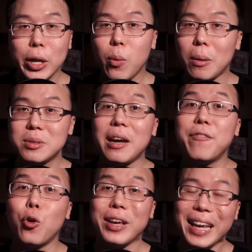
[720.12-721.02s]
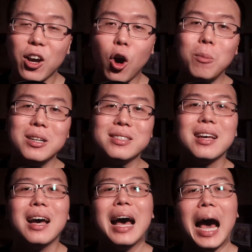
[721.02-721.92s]
building a website for
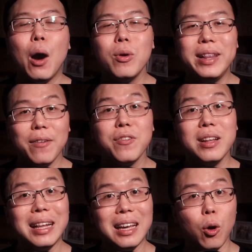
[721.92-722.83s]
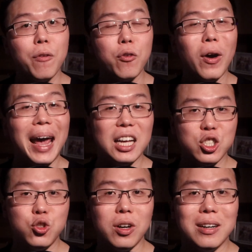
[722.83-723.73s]
e-commerce, I would definitely go for
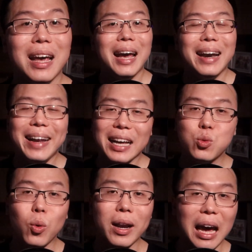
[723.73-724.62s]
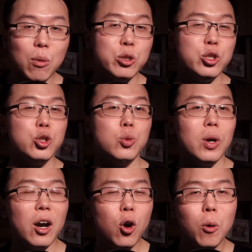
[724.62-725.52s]
Astra. That's what I would do.
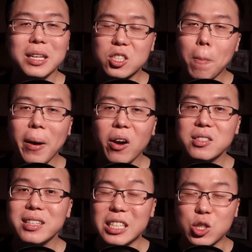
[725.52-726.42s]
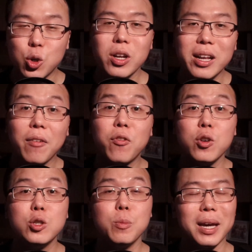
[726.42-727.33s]
I hope this comparison is good enough
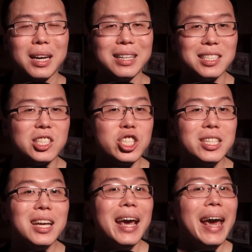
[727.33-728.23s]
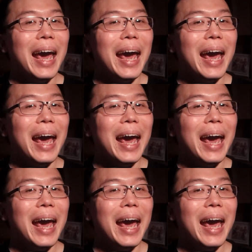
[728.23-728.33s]
for you to make a decision